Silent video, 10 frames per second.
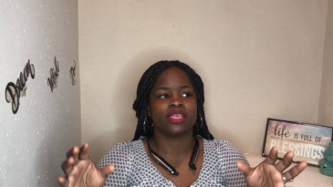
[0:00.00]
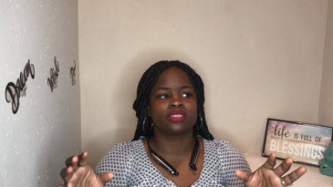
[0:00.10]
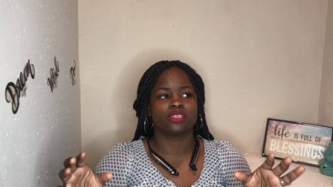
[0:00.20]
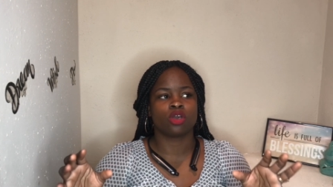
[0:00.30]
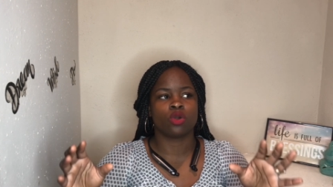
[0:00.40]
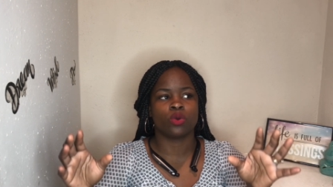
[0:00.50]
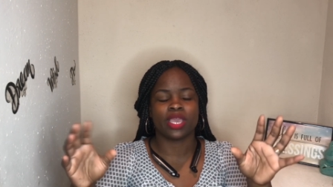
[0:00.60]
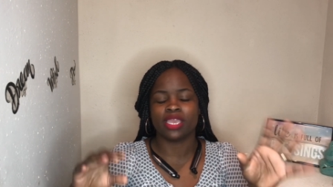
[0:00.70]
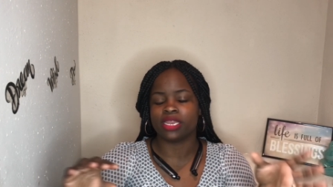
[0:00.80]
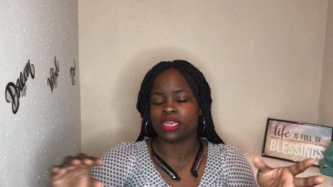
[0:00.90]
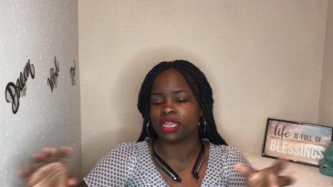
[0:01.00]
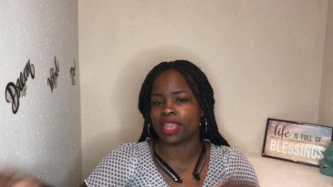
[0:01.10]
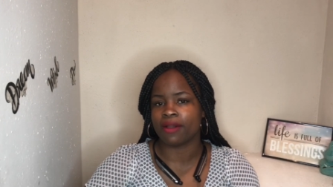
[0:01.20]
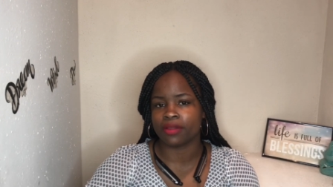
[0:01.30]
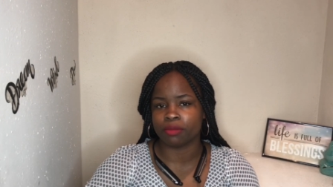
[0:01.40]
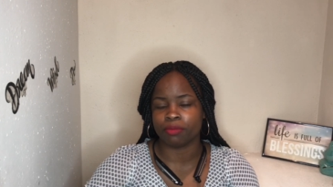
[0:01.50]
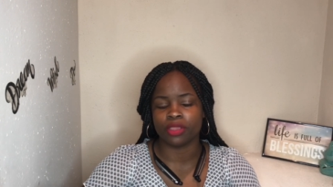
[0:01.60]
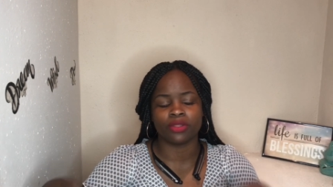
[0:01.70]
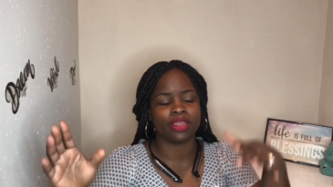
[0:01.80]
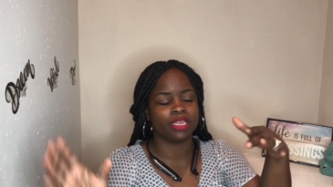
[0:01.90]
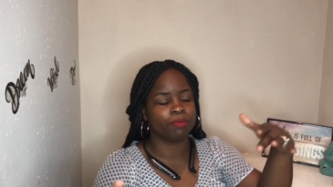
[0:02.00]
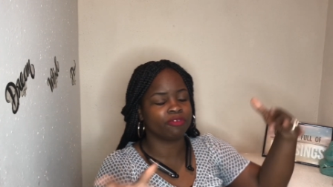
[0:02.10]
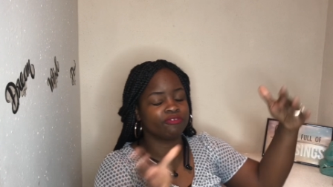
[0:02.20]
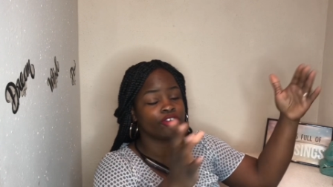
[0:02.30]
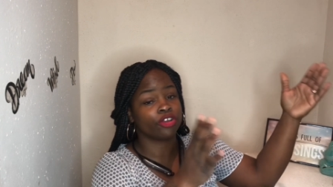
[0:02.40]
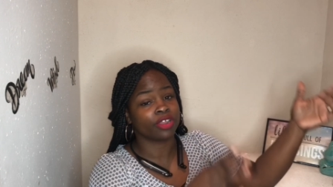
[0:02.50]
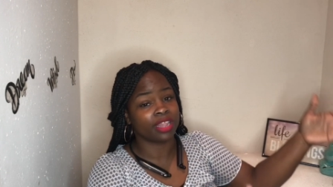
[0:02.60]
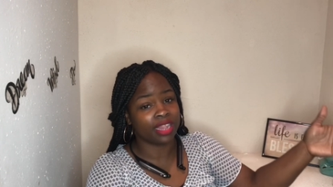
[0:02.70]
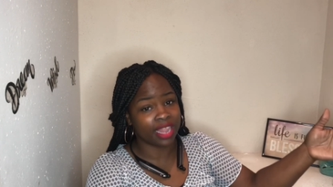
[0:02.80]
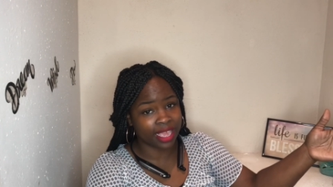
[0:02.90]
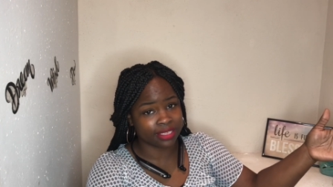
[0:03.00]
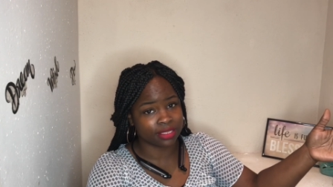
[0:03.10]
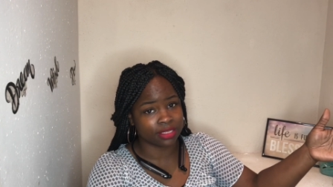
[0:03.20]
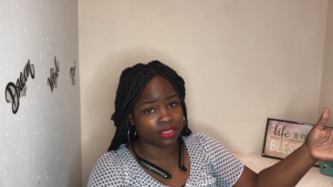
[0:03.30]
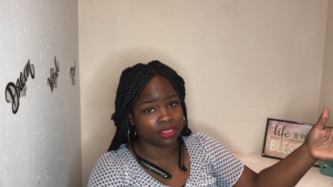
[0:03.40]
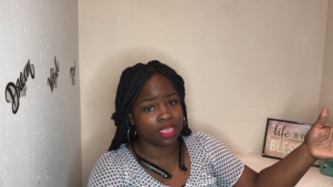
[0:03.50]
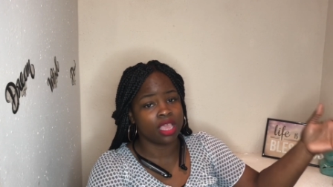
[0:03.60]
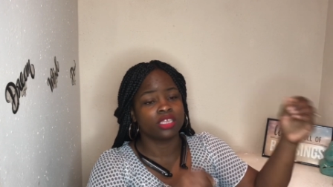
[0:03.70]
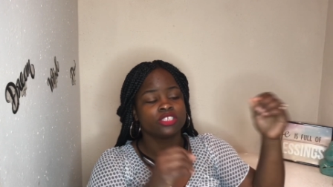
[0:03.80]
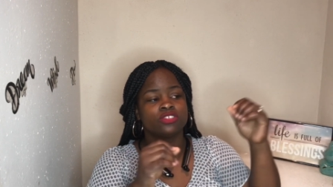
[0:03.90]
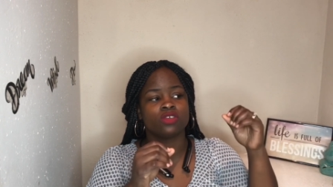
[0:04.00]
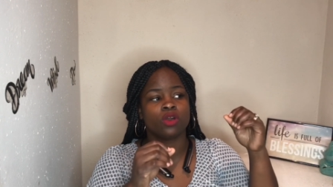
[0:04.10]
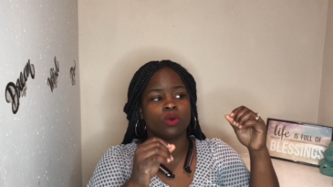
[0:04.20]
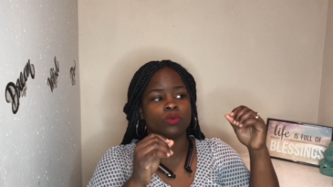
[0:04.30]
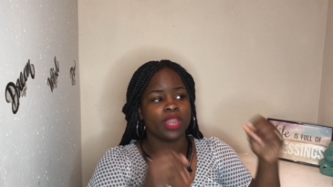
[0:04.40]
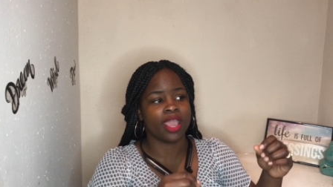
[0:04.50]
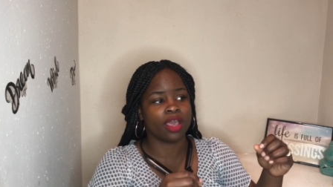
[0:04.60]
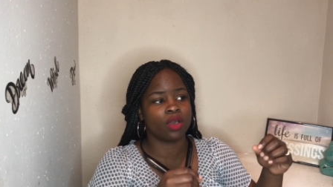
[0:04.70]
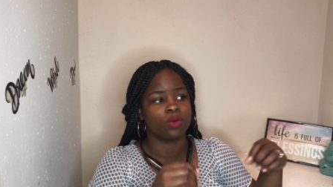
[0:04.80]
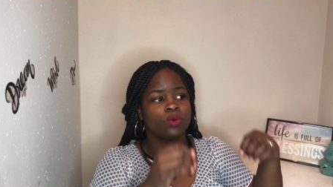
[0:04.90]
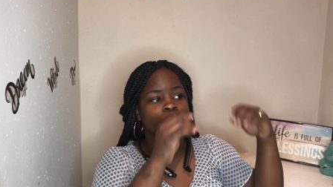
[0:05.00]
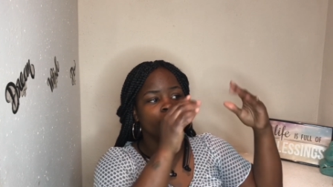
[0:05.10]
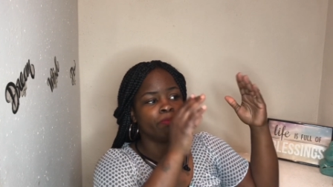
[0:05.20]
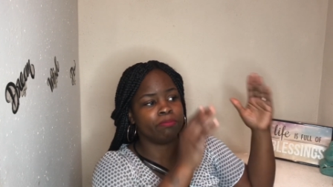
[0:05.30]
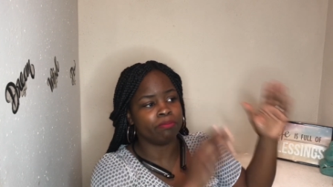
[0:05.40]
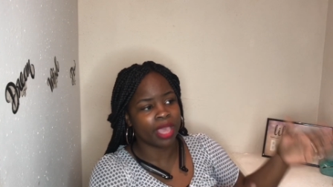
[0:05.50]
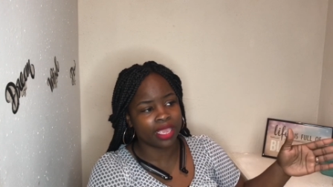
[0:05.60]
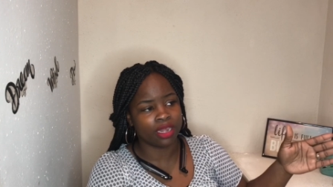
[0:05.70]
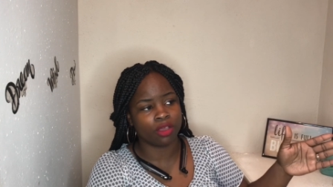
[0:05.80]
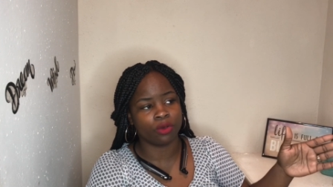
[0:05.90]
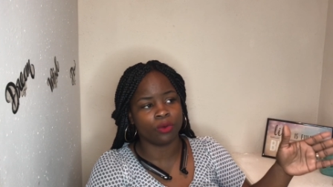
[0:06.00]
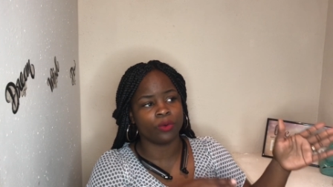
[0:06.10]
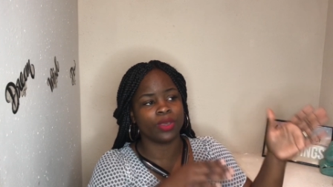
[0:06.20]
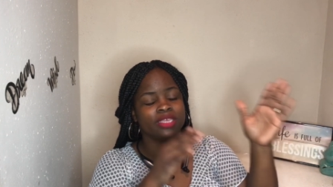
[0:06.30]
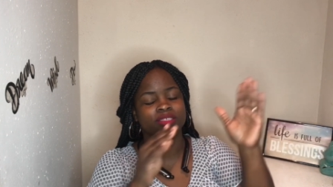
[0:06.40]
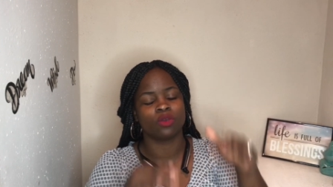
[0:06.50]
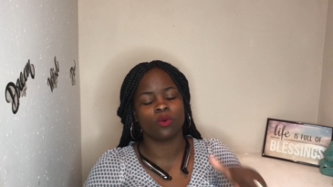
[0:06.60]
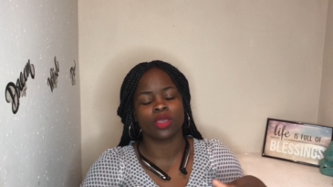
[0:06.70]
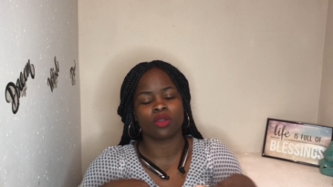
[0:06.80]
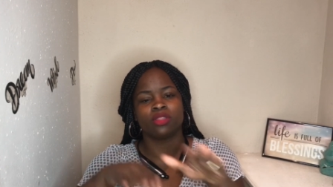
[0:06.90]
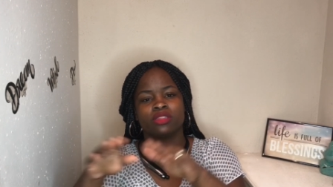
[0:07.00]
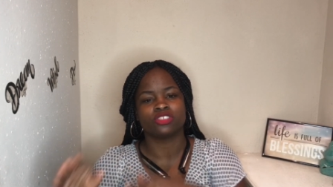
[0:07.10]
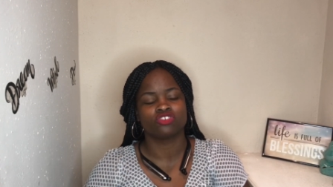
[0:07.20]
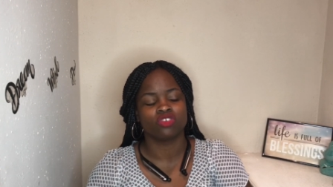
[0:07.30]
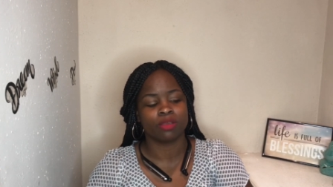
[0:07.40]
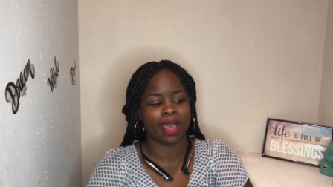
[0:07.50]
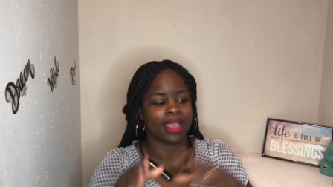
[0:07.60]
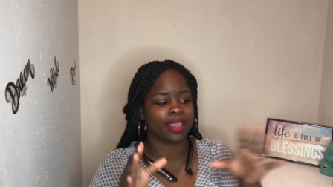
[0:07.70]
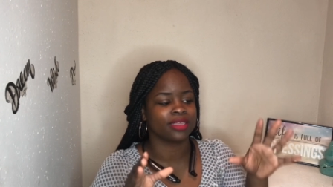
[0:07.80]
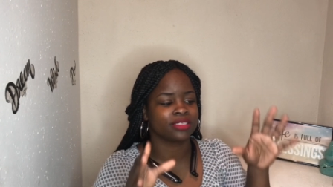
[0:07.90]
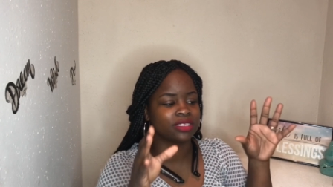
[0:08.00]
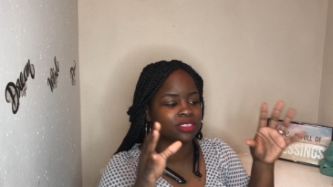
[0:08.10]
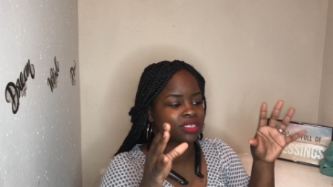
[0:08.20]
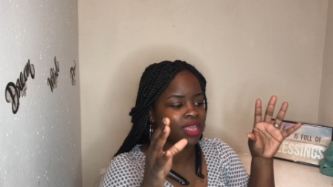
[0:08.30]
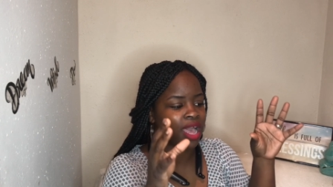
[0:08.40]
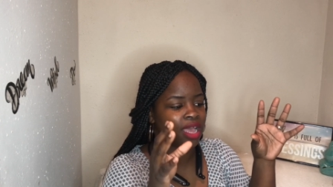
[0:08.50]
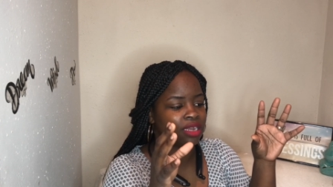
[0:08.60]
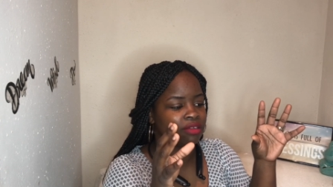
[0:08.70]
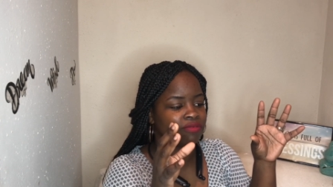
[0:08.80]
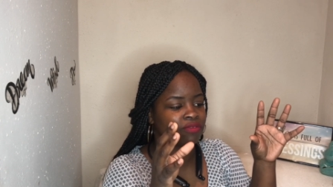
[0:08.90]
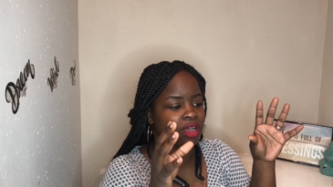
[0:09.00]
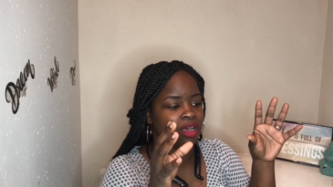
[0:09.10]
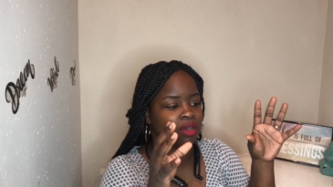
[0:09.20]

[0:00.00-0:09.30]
And so he didn't allow her to be on there. He preferred Alexis. So now Mano is going on the trip, I guess, to kind of